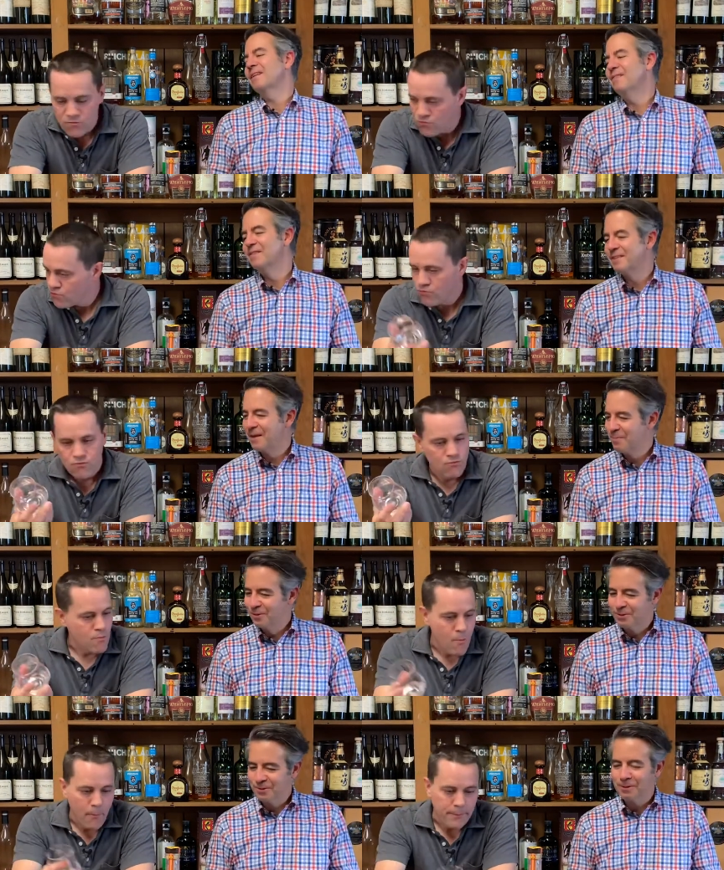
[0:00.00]
Speaker 1: even the same
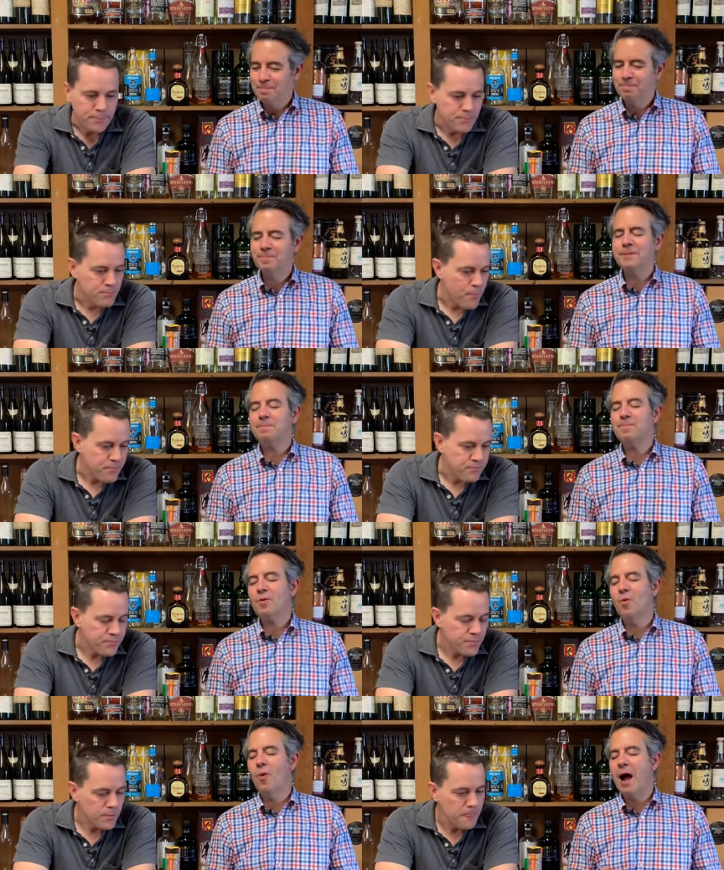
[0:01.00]
producers.
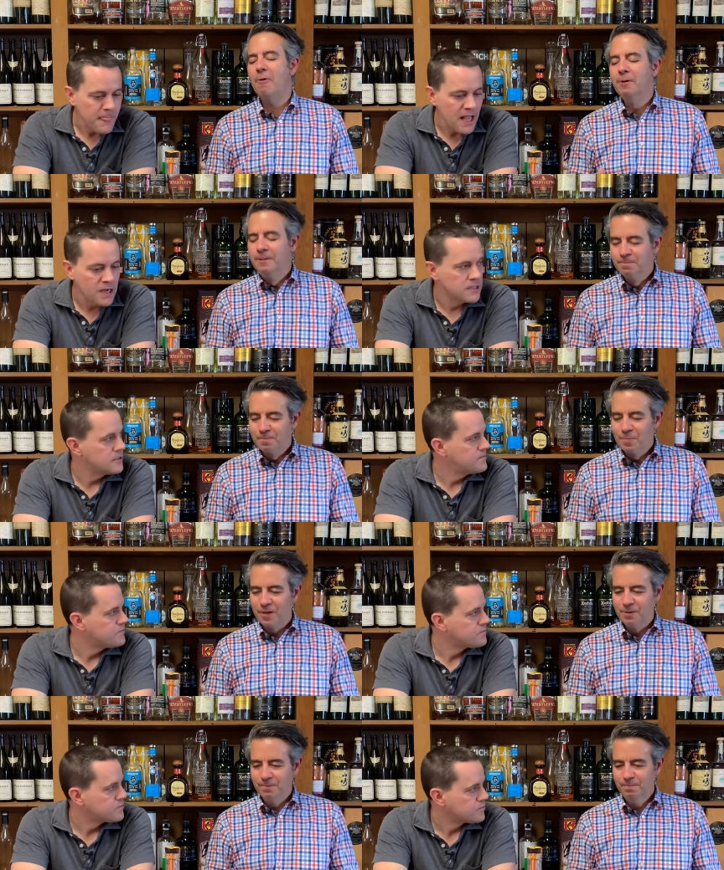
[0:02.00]
Wow,
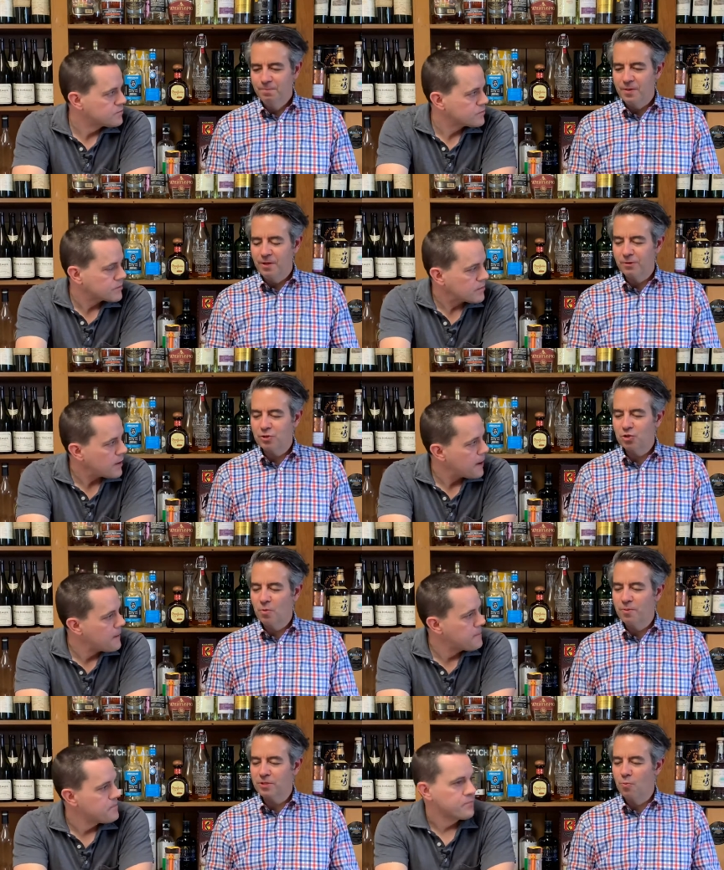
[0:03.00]
there is so
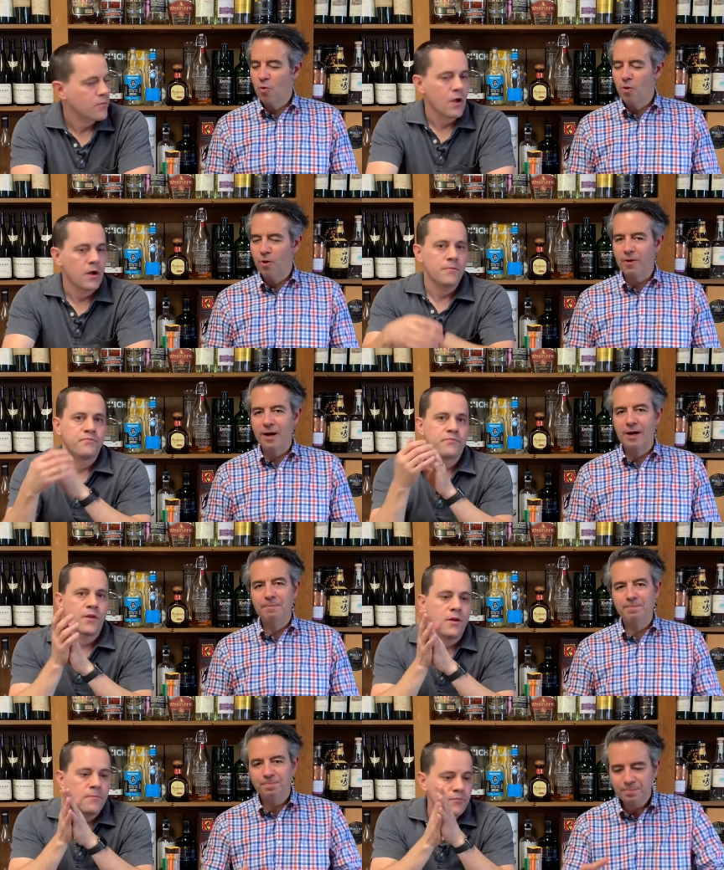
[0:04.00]
much more.
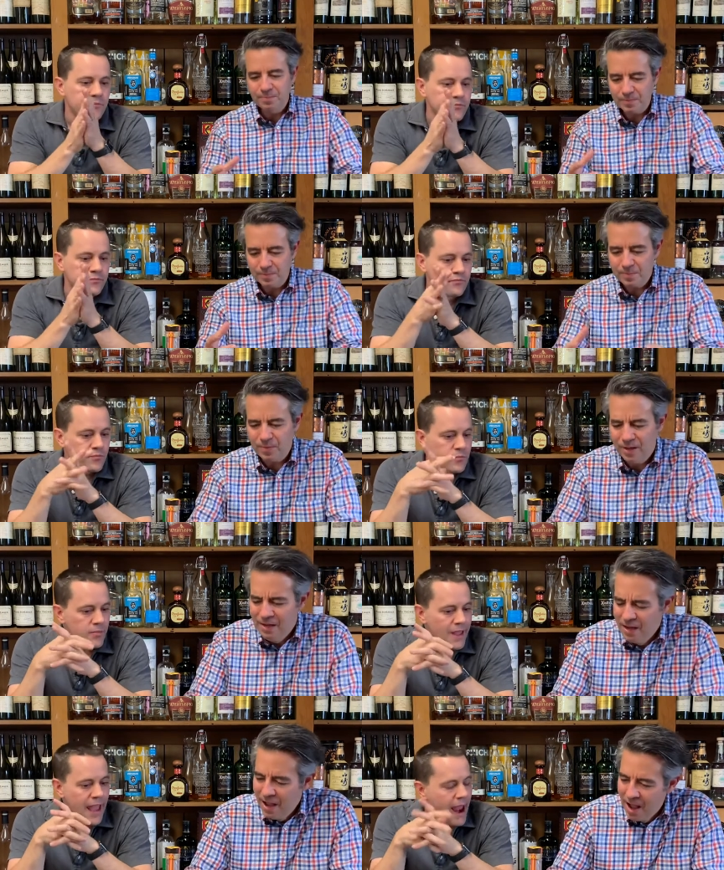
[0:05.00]
Um,
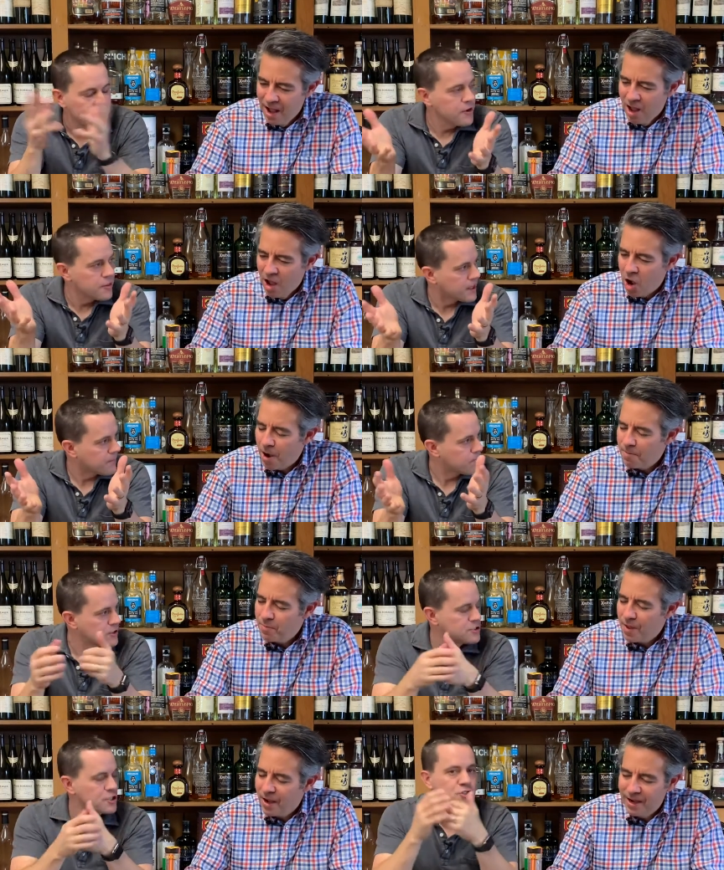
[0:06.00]
Speaker 2: everything.
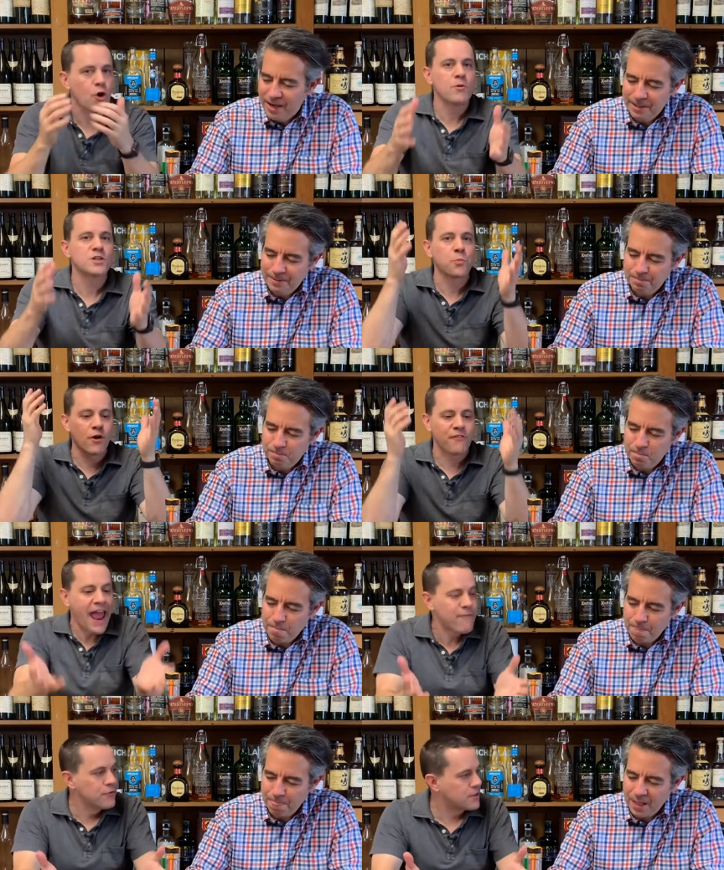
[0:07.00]
There's just so much more of
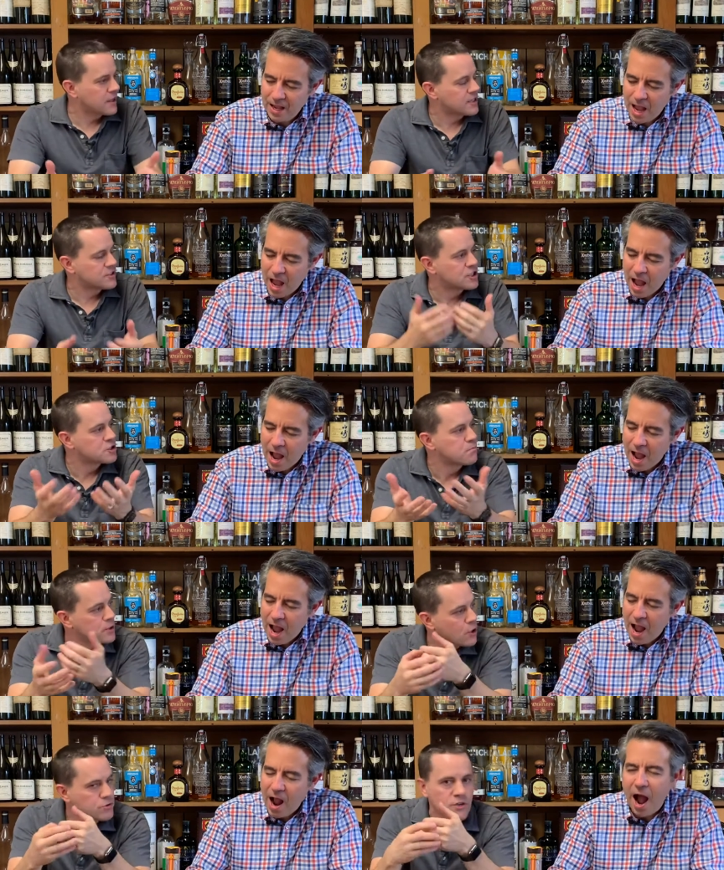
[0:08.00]
everything. It's
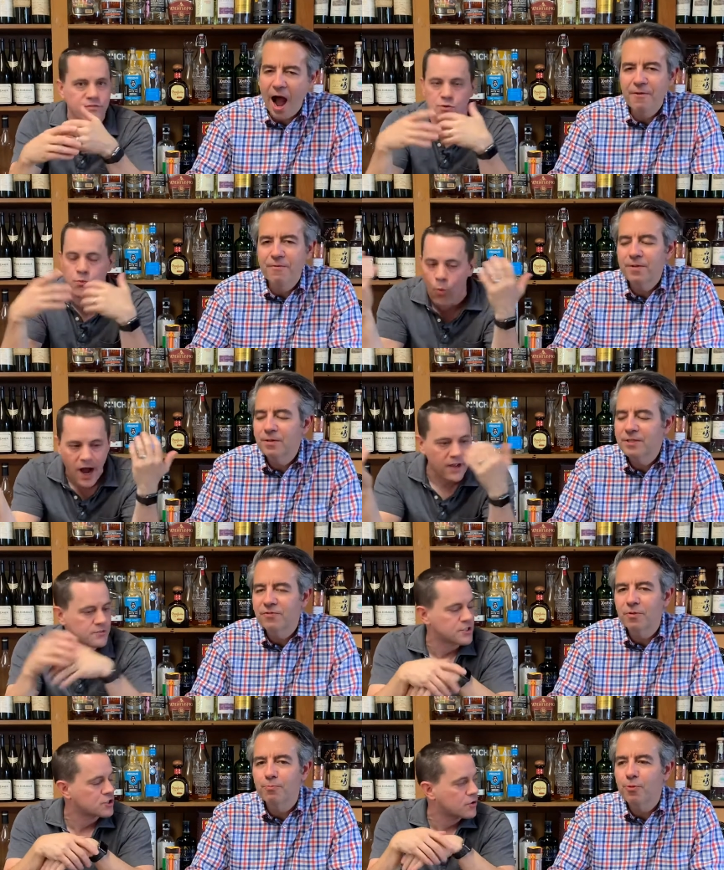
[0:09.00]
explosive. It's I feel wild.
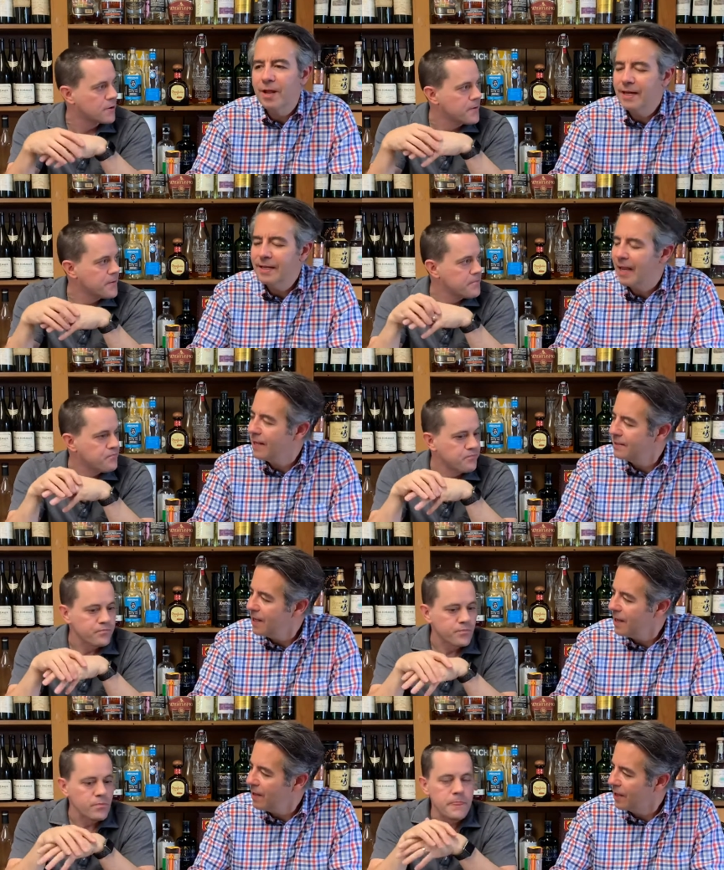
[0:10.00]
As if the
Speaker 1: brandy has
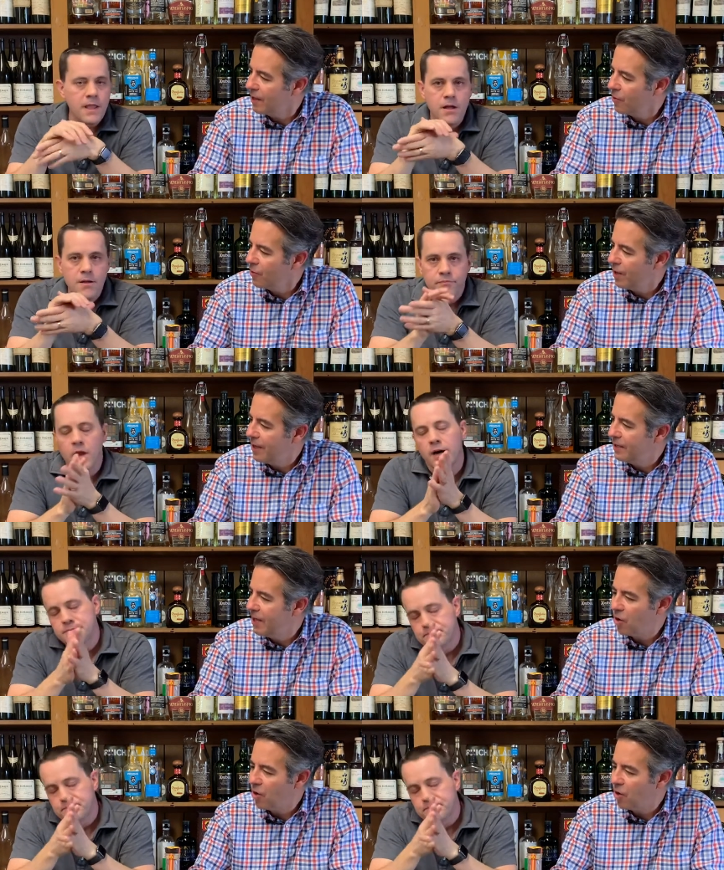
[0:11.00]
t- like the, yeah. It, it,